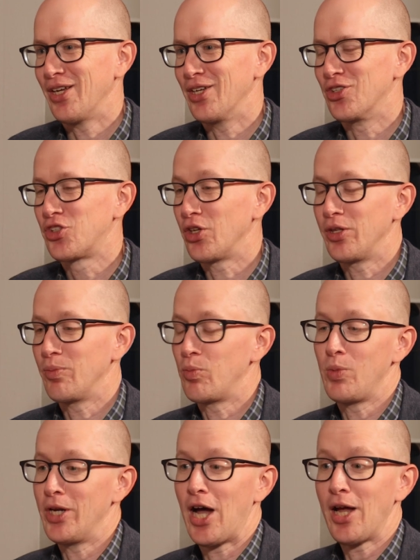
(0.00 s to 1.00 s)
And so
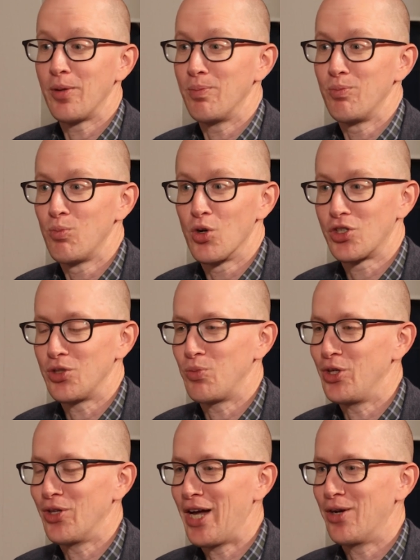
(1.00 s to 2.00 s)
when I worked at
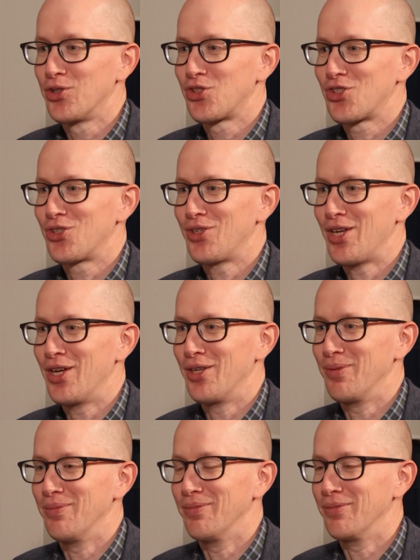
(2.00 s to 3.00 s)
Wheelhouse
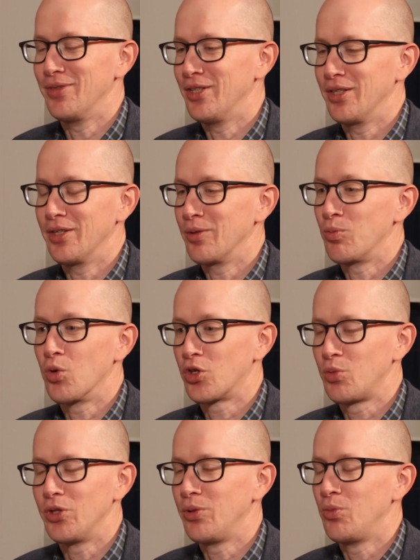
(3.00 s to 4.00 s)
and
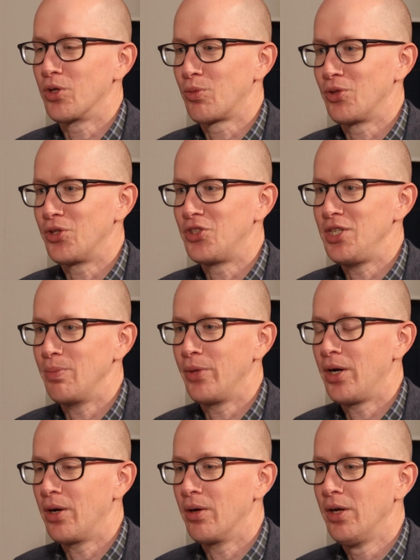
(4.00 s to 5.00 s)
worked with the team
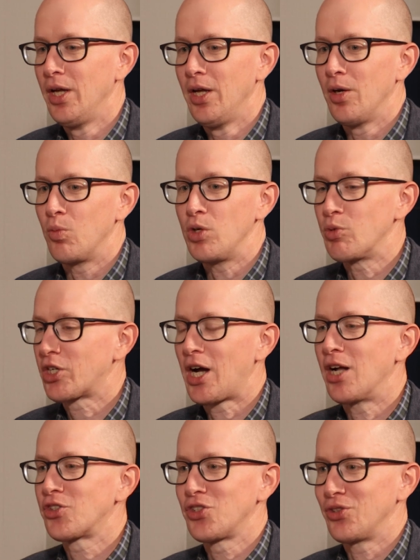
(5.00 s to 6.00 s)
there, we would
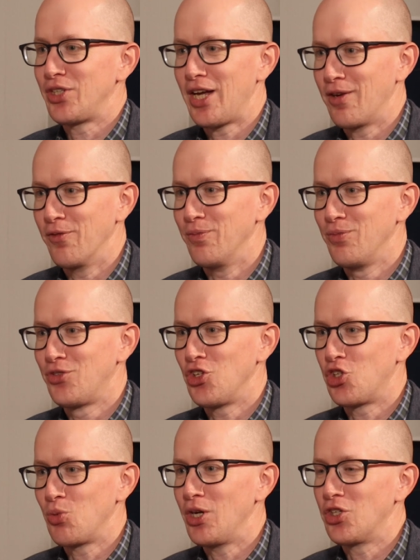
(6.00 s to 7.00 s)
constantly have
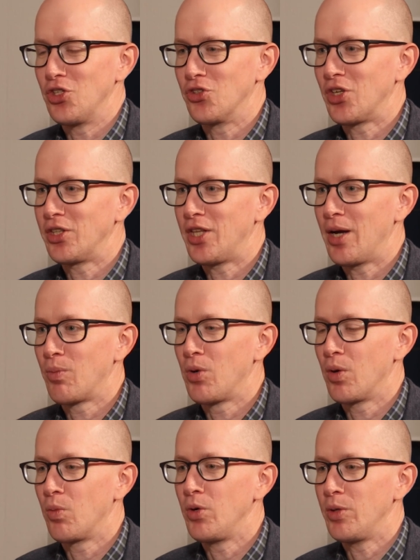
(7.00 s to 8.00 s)
situations like that
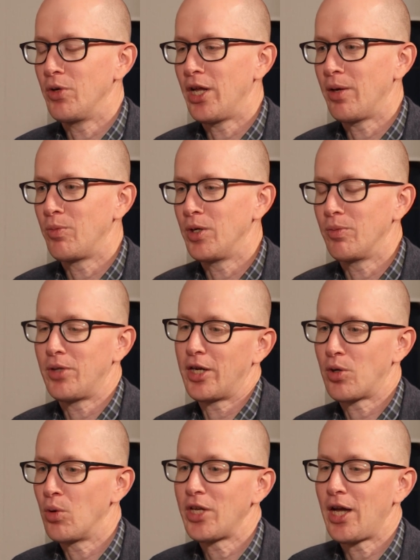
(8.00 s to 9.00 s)
where we'd
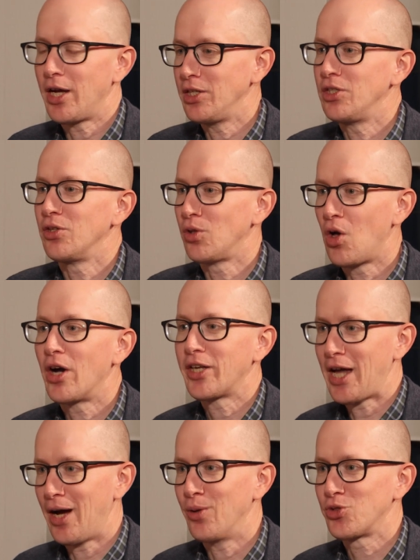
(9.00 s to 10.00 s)
like, okay, I need to
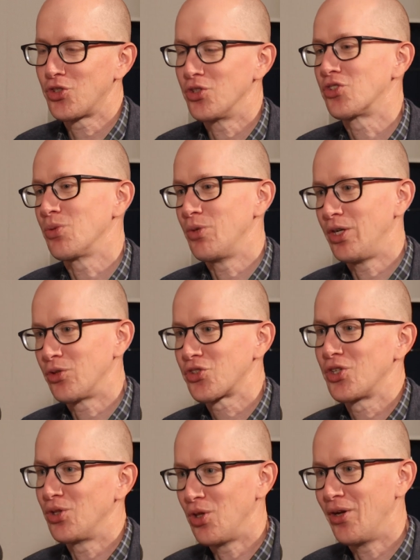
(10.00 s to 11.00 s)
log out so that someone
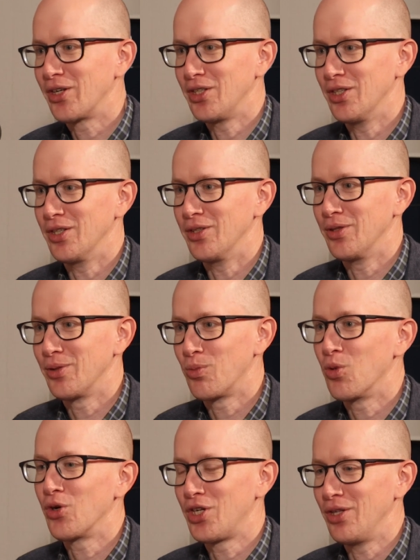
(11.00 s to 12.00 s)
else can log in,
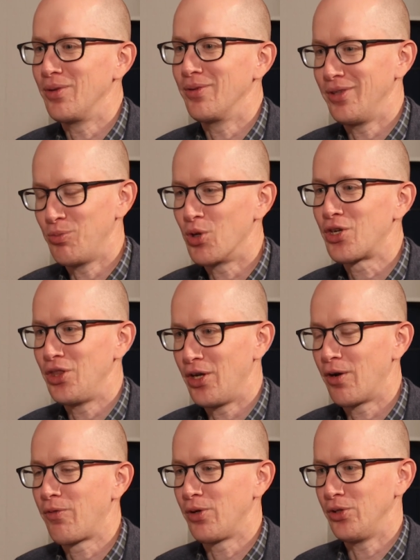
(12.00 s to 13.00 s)
work in
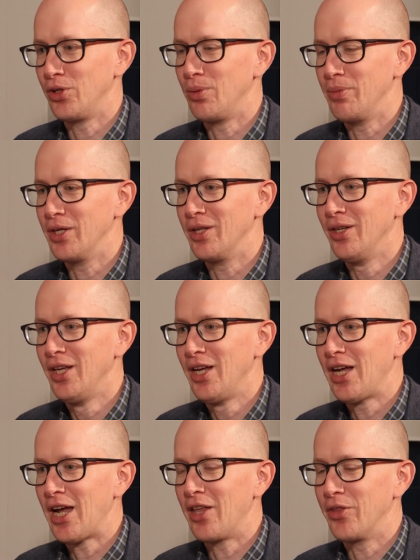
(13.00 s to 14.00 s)
there for a little bit,
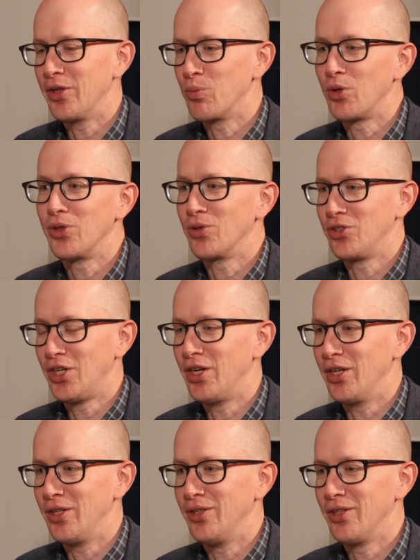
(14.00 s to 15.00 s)
and then when they're
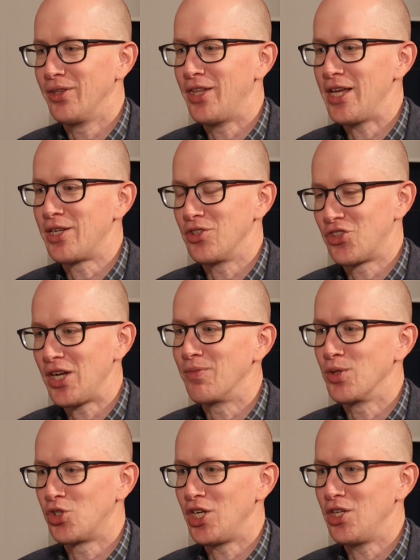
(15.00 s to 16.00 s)
done, they can save
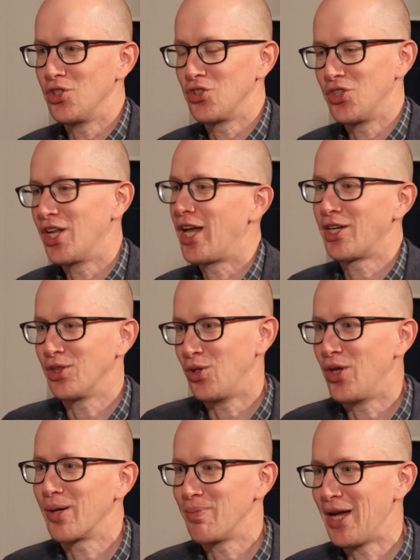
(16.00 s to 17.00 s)
their changes, and then I can
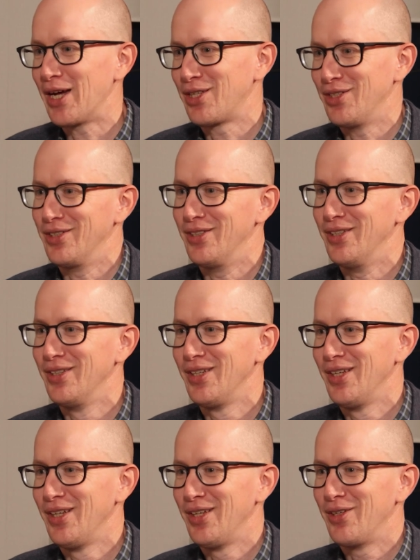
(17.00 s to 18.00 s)
log back in
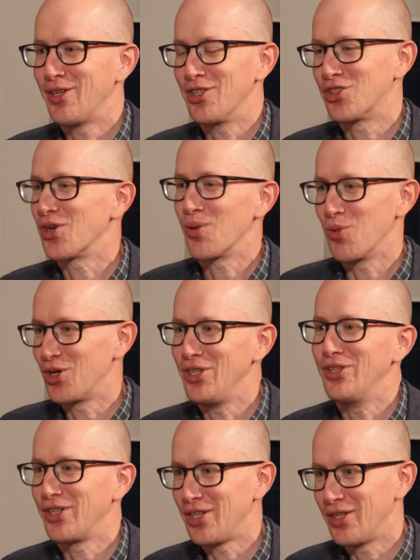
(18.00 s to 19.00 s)
and start
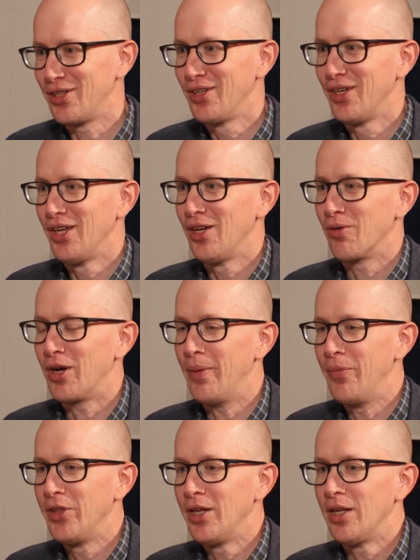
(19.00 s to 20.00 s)
working again. Right.